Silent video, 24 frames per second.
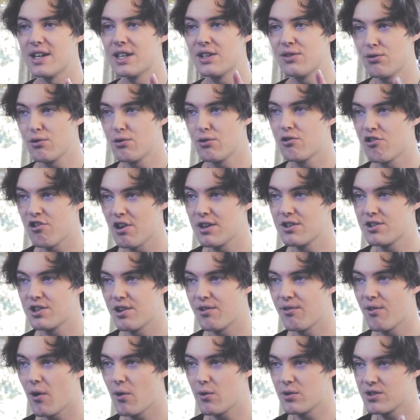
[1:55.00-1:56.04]
it's through
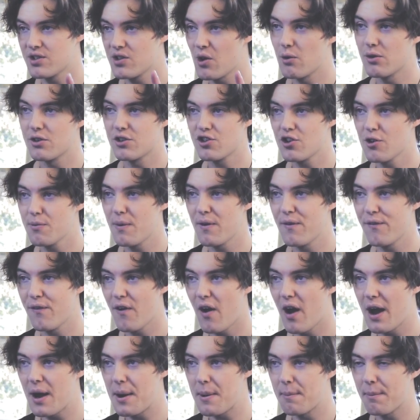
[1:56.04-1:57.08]
Crunchyroll, so it should be
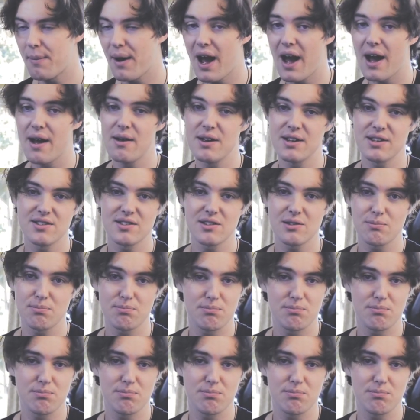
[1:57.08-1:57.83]
fine, but it's